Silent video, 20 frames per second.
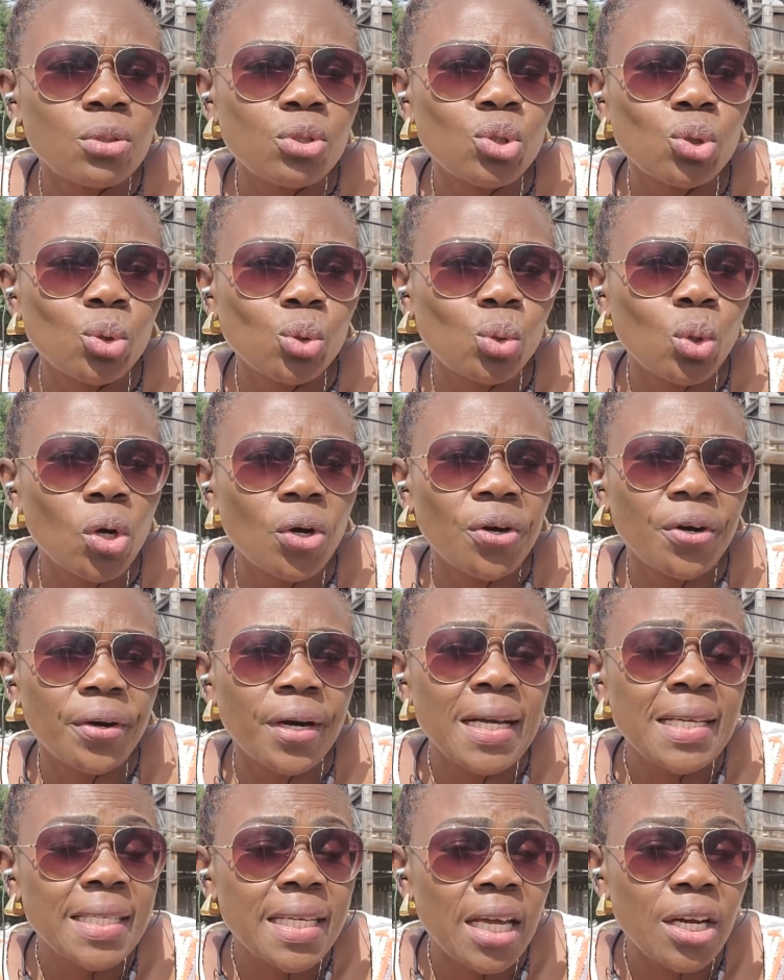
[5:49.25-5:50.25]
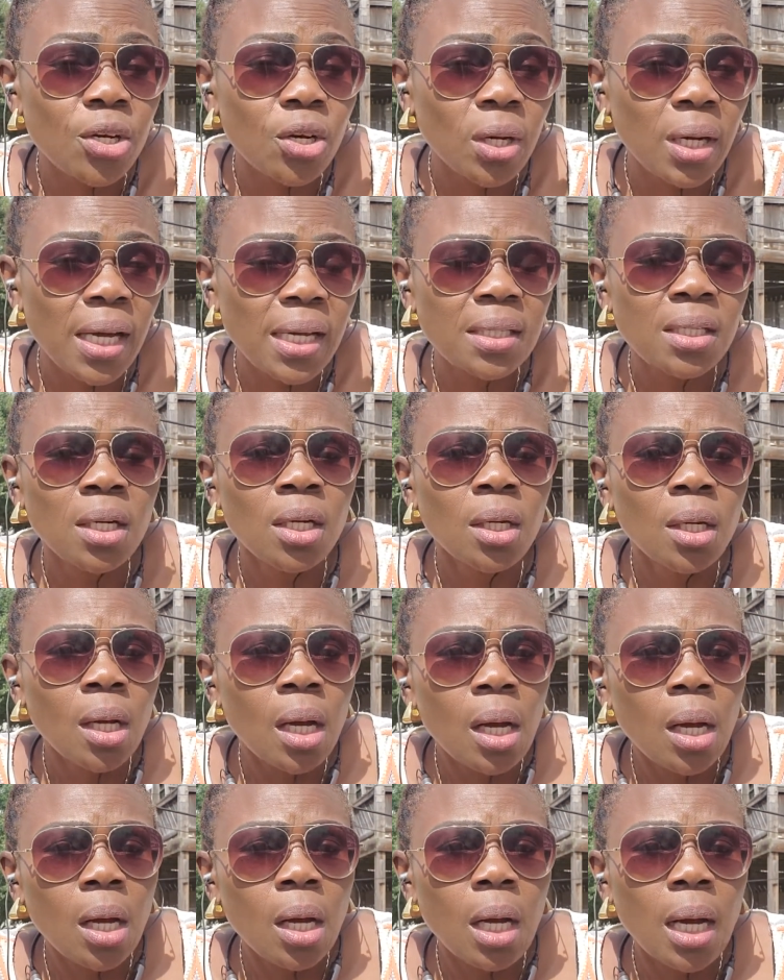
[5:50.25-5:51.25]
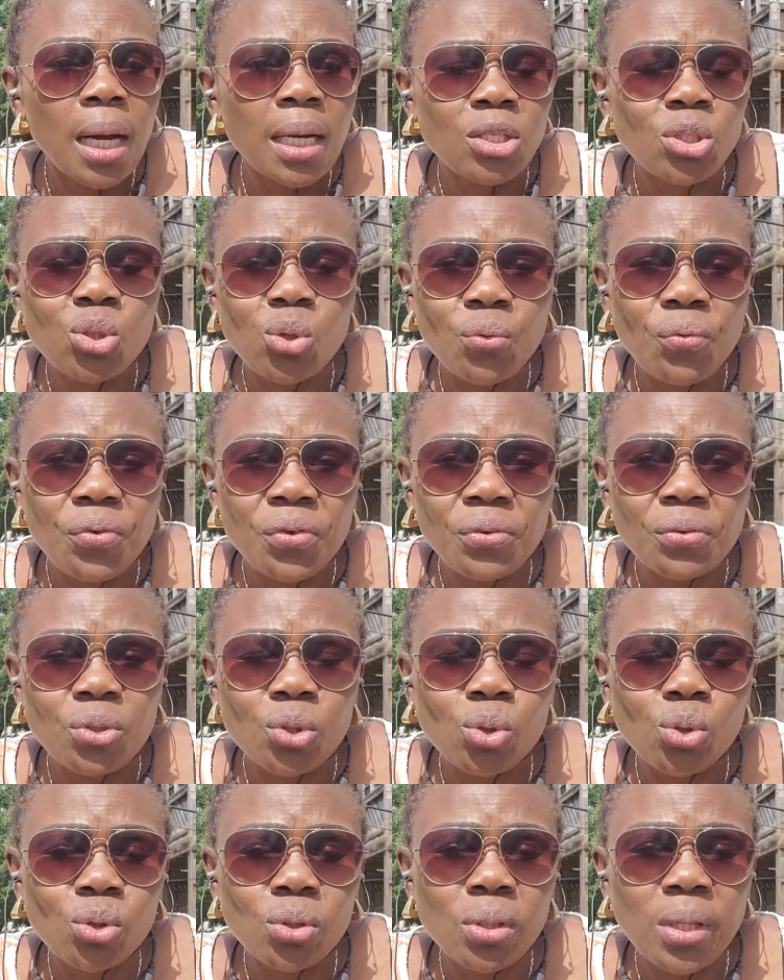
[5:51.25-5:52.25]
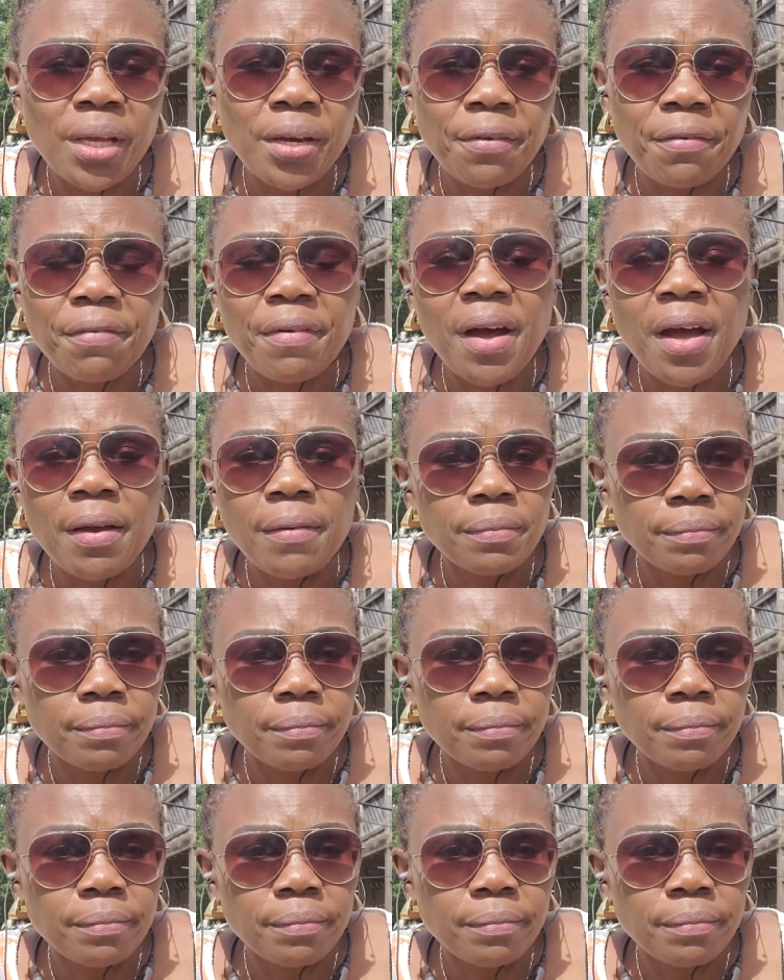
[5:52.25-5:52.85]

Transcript: $210 and $235.